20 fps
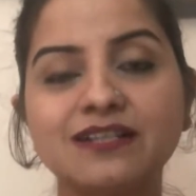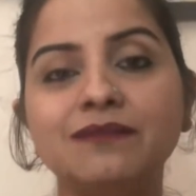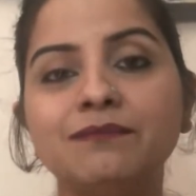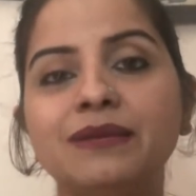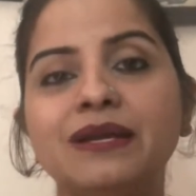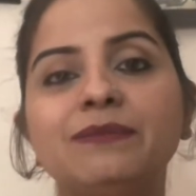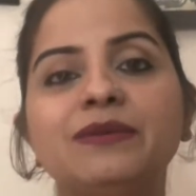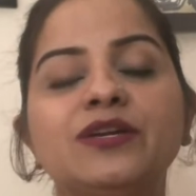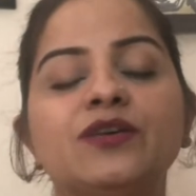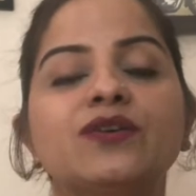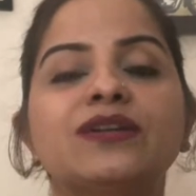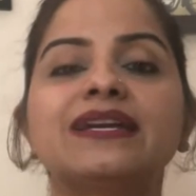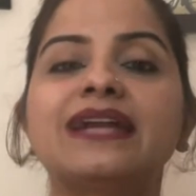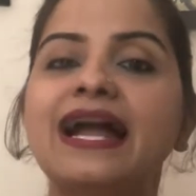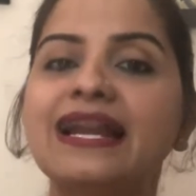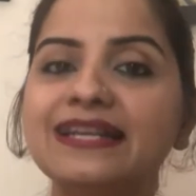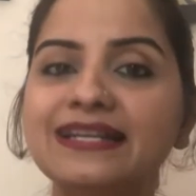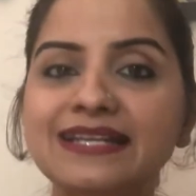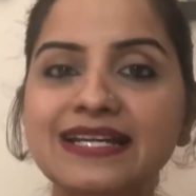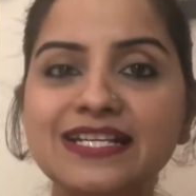maybe your
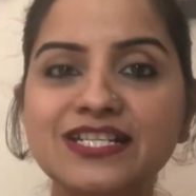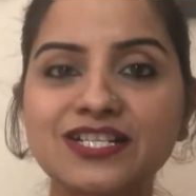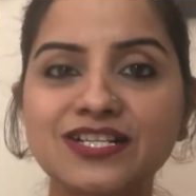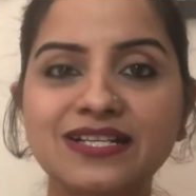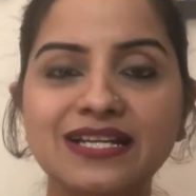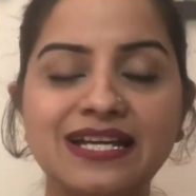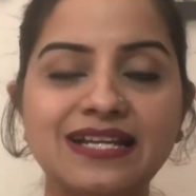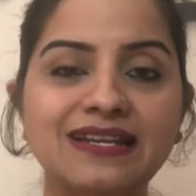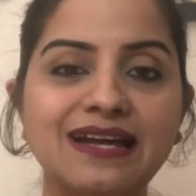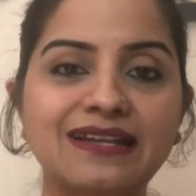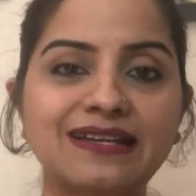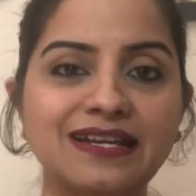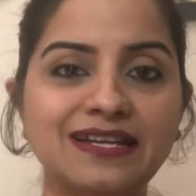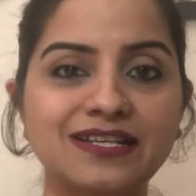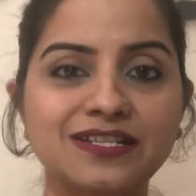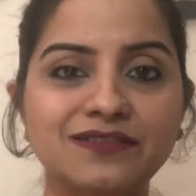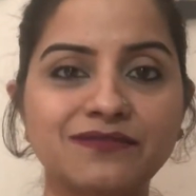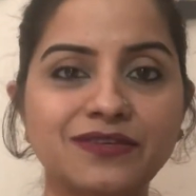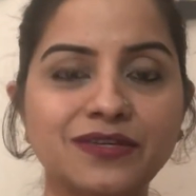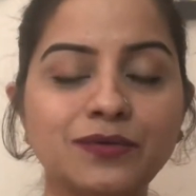candidature in an
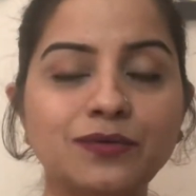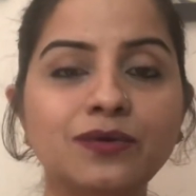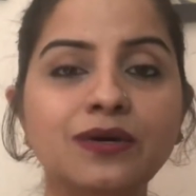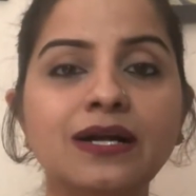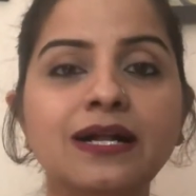interview.